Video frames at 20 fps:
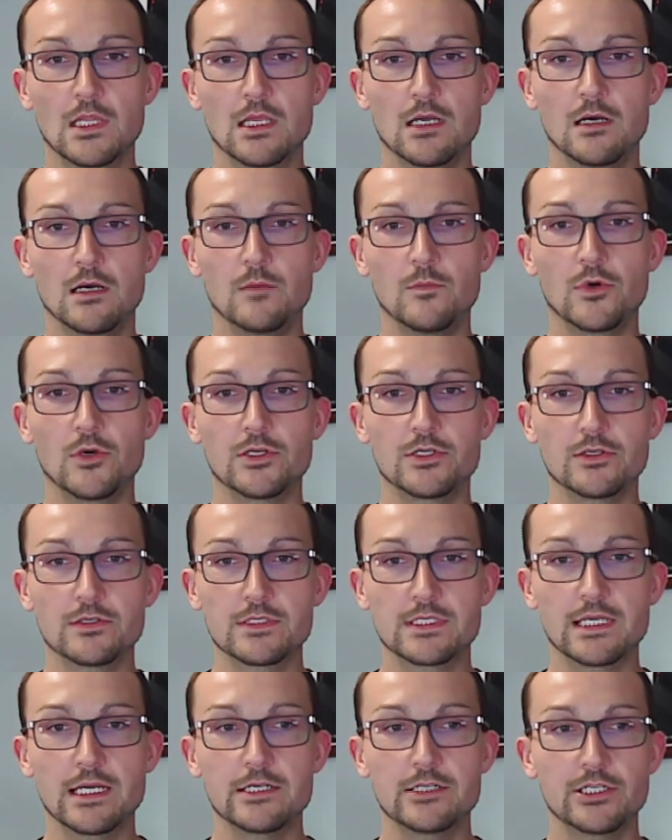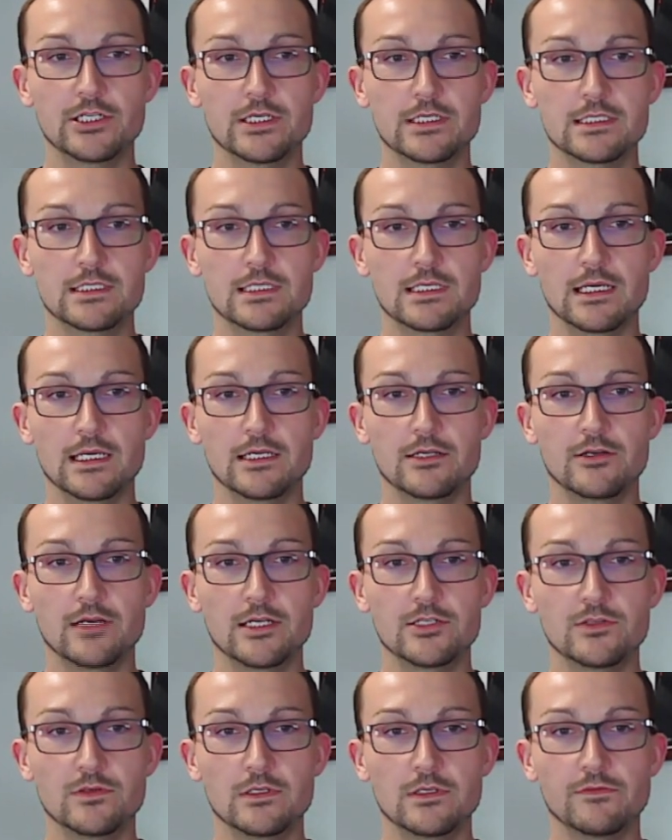Humberto Sanchez, a
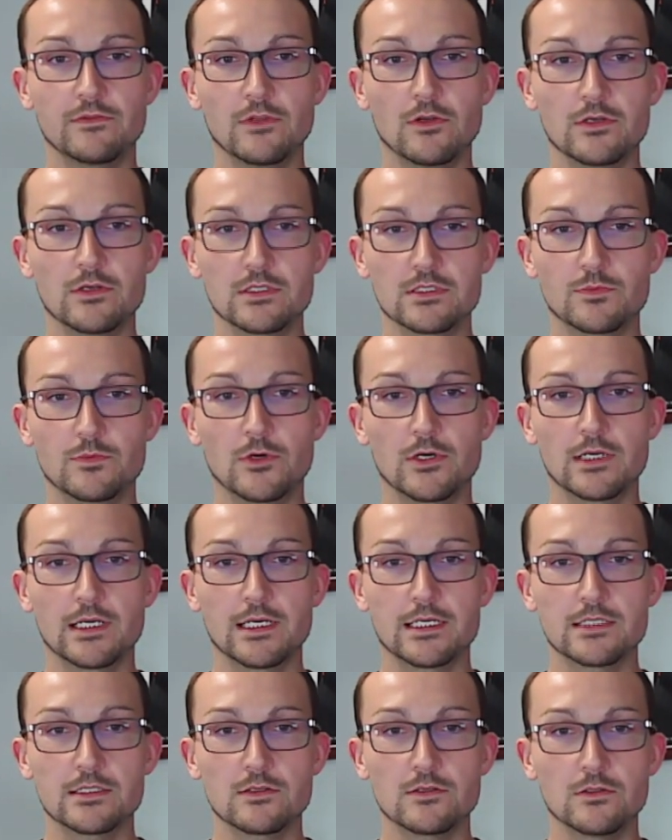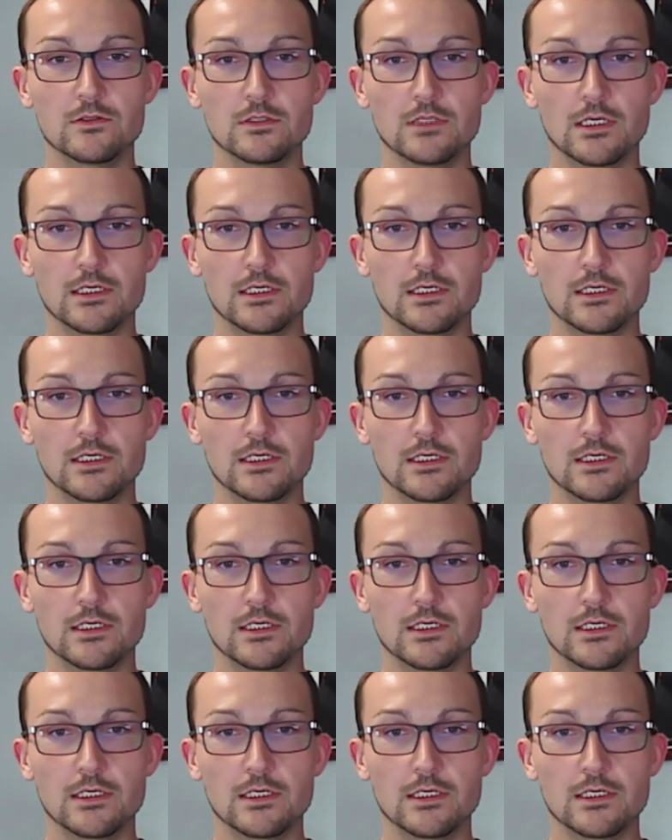graduate of Logansport High School.